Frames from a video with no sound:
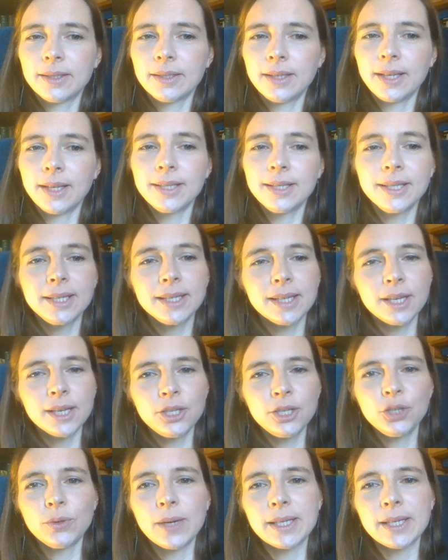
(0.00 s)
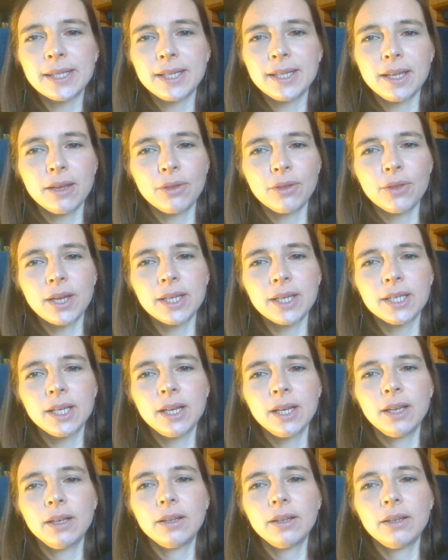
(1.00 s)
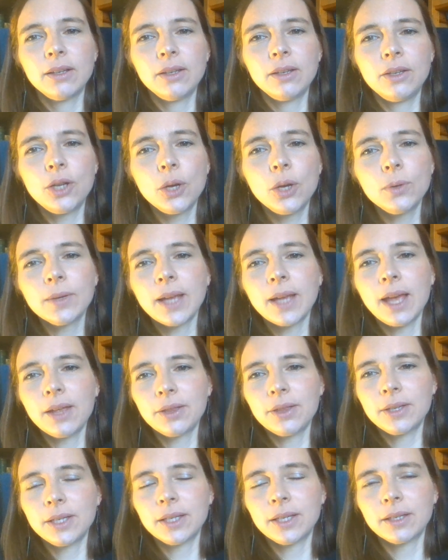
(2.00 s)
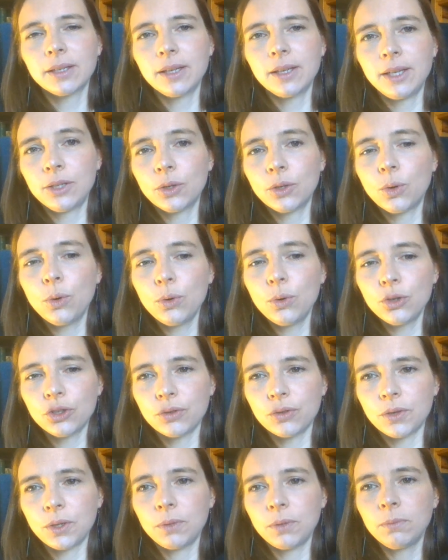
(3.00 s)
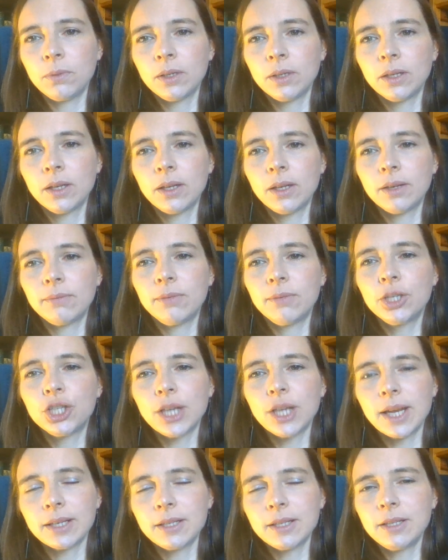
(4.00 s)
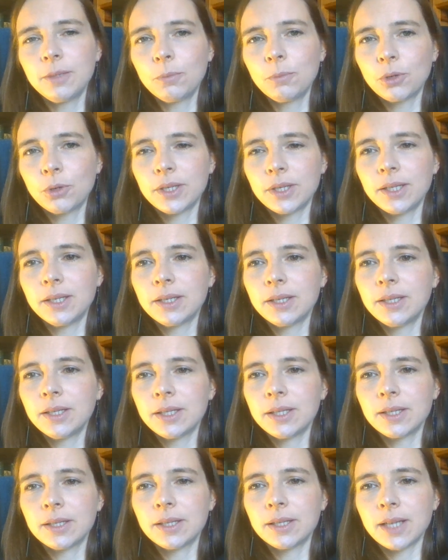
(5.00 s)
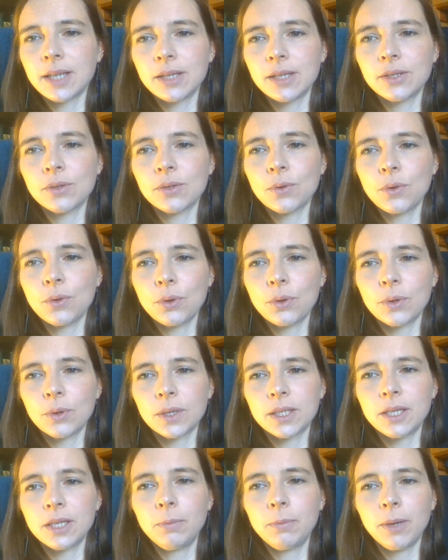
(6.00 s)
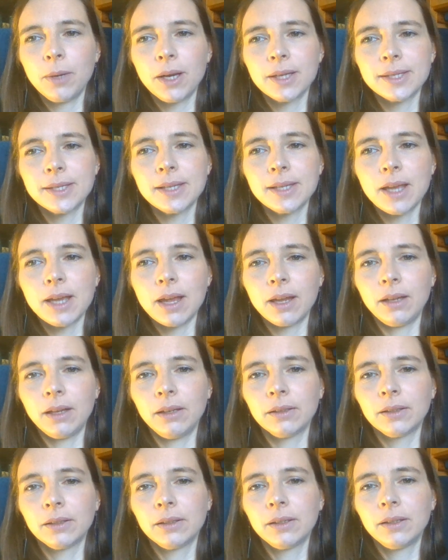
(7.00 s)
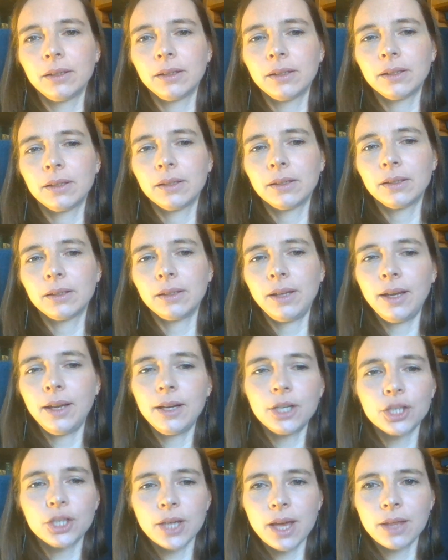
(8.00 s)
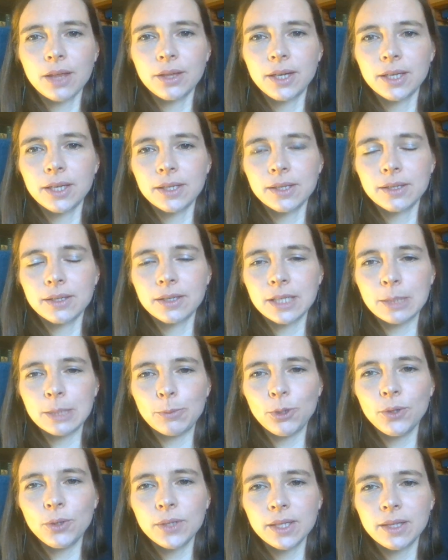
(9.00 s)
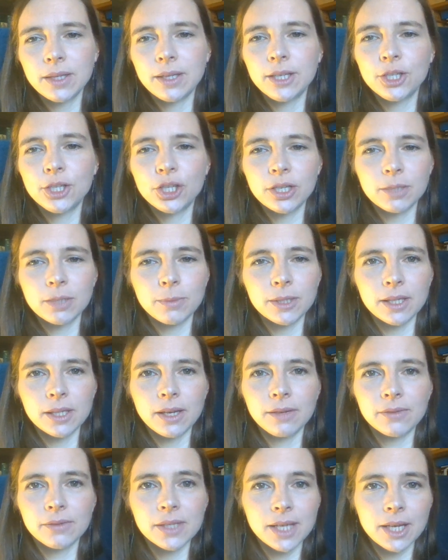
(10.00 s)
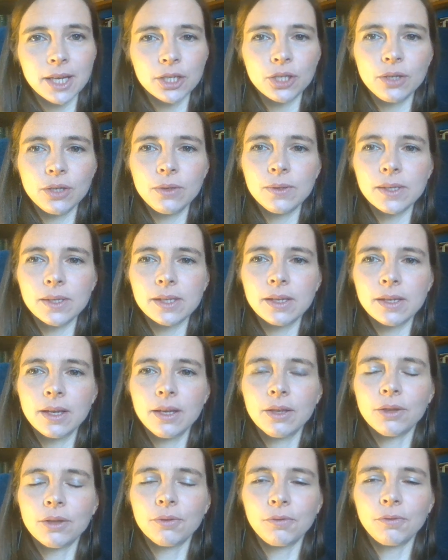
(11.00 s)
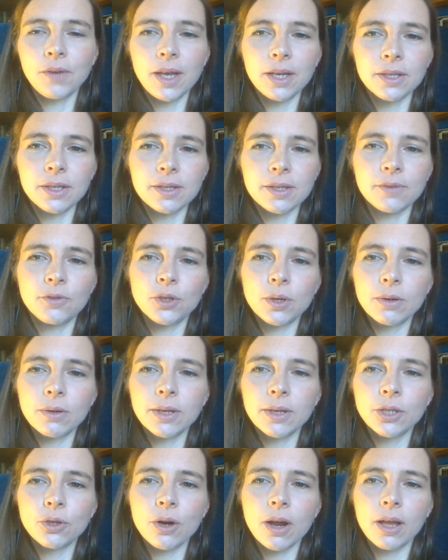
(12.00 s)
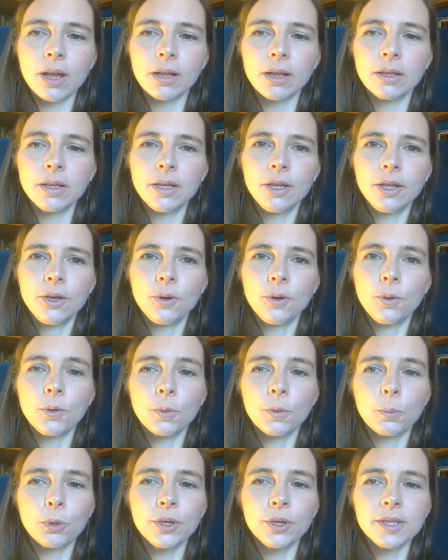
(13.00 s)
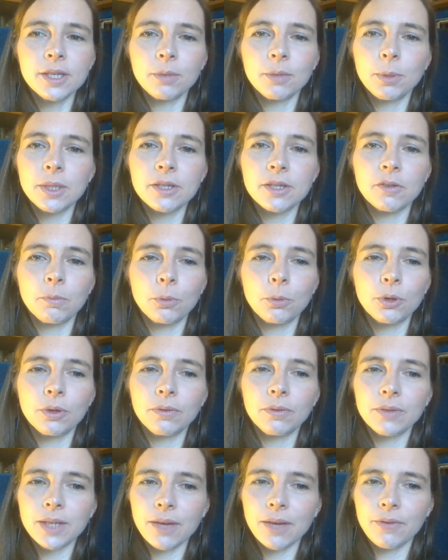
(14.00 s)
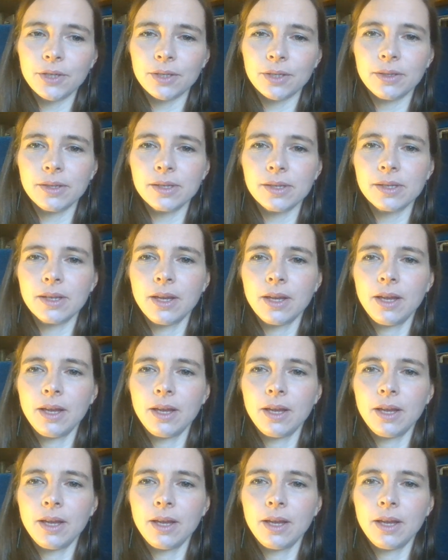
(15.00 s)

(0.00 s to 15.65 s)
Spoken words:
And it is interesting that no Catholic in a courtroom rejected the Protestant state's authority per se. English Catholics disputed the legitimacy of statutes, the fairness of jury trial, or the principles of proof and evidence,